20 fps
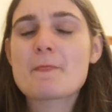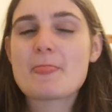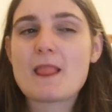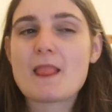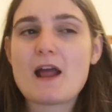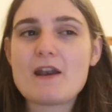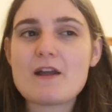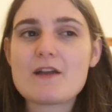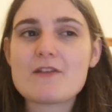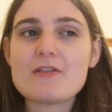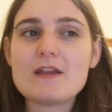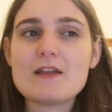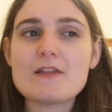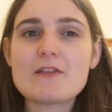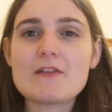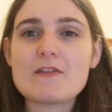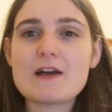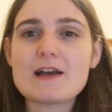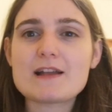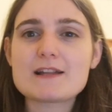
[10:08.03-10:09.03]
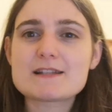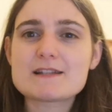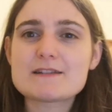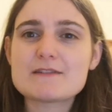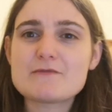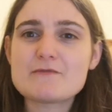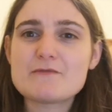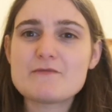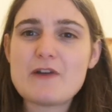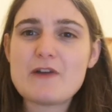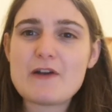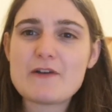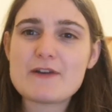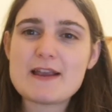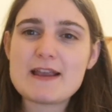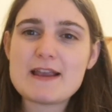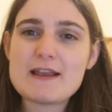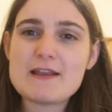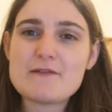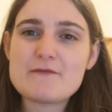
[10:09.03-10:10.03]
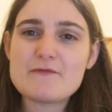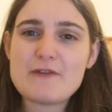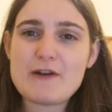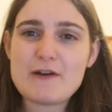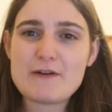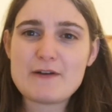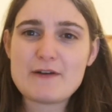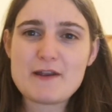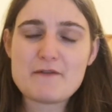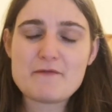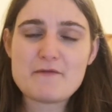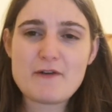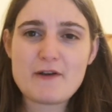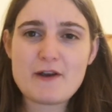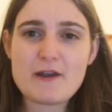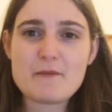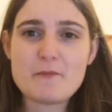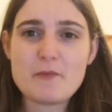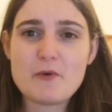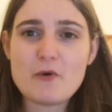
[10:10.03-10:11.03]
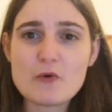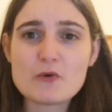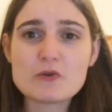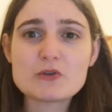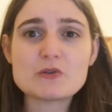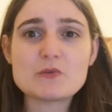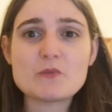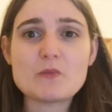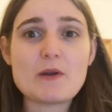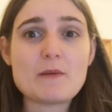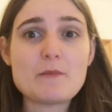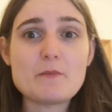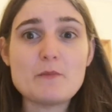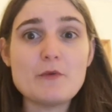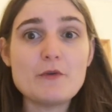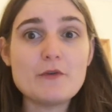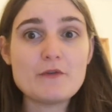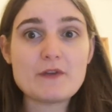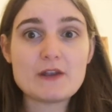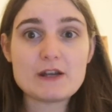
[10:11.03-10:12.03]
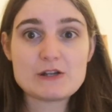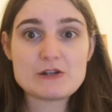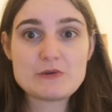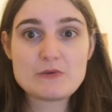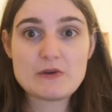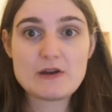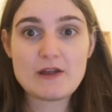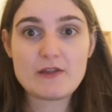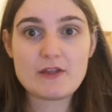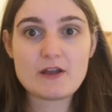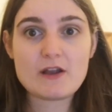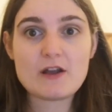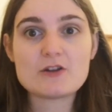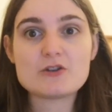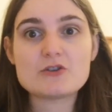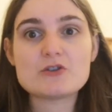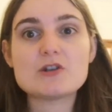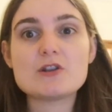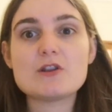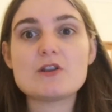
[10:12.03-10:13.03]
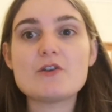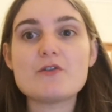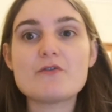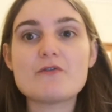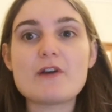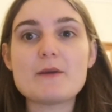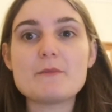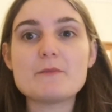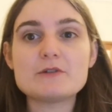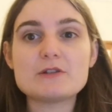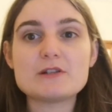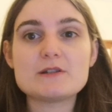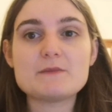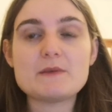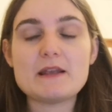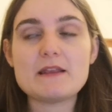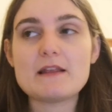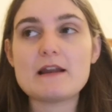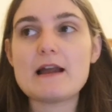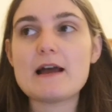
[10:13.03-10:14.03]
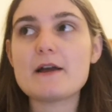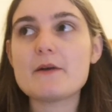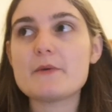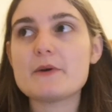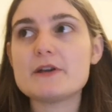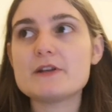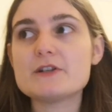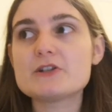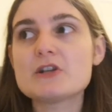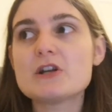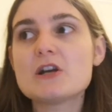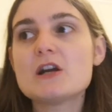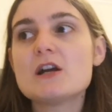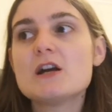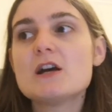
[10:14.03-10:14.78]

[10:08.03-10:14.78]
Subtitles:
And I think that that's very, very, very important when moving to another country, that you're able to speak the language.